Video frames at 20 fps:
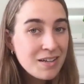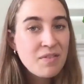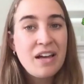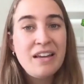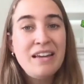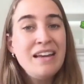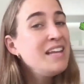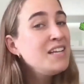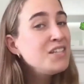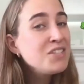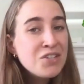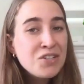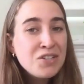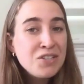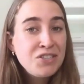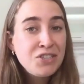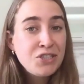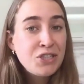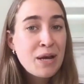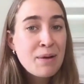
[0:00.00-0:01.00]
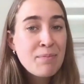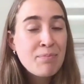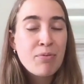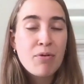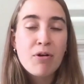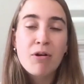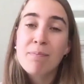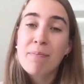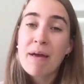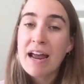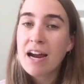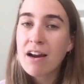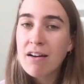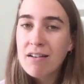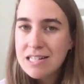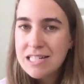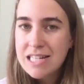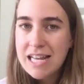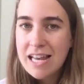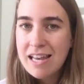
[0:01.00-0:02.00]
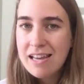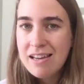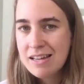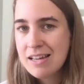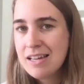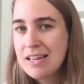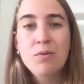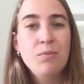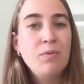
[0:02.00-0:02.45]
an internship, or parenting,